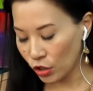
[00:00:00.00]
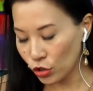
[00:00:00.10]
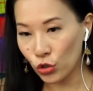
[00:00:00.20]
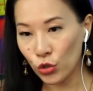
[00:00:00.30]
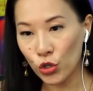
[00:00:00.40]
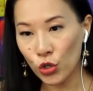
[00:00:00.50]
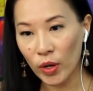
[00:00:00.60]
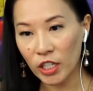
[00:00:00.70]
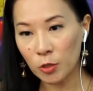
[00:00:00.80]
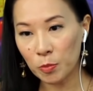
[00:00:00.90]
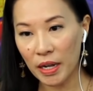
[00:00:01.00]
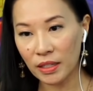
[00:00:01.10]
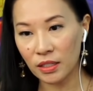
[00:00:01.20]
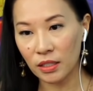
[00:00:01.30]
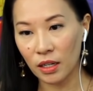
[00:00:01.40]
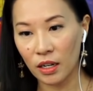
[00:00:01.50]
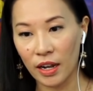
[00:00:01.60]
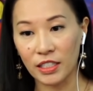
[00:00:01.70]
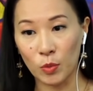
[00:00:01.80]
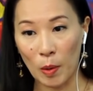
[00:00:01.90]
Do you expect,
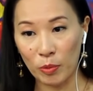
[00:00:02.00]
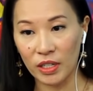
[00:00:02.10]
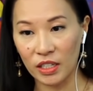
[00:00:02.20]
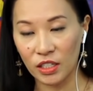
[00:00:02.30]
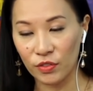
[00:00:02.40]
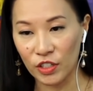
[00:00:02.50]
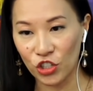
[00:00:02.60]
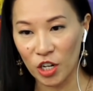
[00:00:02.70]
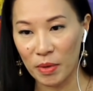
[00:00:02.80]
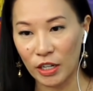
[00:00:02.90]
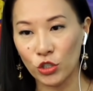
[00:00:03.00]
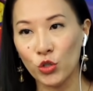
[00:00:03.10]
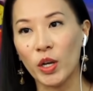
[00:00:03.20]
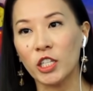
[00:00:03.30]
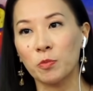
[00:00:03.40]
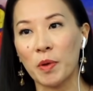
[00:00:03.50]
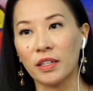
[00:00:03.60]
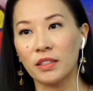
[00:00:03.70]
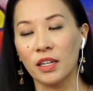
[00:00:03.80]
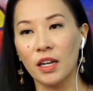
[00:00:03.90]
as a representative in Chiang Mai, do you
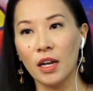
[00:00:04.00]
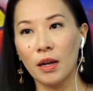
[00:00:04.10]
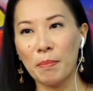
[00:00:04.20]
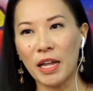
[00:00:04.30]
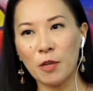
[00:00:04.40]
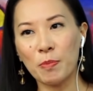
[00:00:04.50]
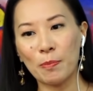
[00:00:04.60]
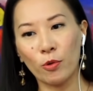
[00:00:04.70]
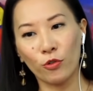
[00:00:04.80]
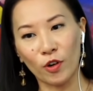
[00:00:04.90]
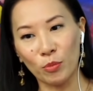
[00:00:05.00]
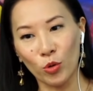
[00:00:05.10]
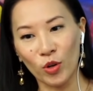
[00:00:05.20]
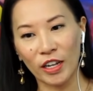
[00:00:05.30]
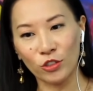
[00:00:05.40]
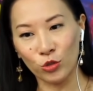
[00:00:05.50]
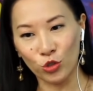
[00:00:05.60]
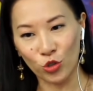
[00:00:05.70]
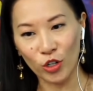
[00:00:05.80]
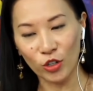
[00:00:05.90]
expect many people from Phuket to
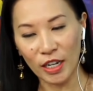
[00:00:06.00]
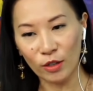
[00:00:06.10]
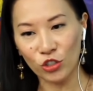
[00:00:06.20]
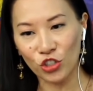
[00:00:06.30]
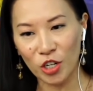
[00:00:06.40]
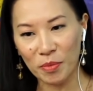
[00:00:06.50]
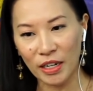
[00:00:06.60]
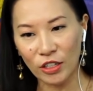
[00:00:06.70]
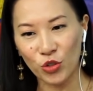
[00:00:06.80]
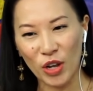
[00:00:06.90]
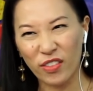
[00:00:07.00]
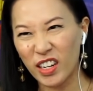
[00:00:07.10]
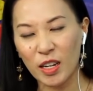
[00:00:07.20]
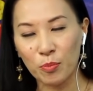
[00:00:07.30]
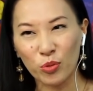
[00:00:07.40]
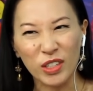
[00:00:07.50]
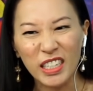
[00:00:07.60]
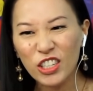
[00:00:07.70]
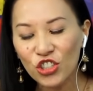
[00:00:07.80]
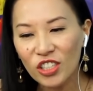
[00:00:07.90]
trigger down to Chiang Mai? Do you have any
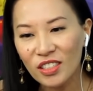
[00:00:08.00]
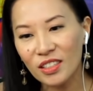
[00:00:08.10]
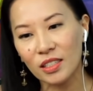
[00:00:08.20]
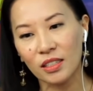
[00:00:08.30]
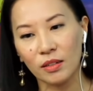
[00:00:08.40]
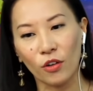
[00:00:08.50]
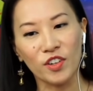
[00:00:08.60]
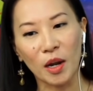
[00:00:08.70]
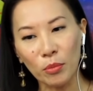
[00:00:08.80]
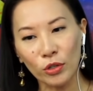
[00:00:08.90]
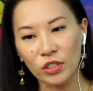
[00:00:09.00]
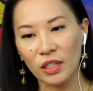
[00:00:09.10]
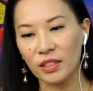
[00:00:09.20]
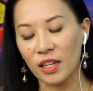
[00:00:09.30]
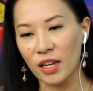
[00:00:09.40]
predictions of numbers, let's say?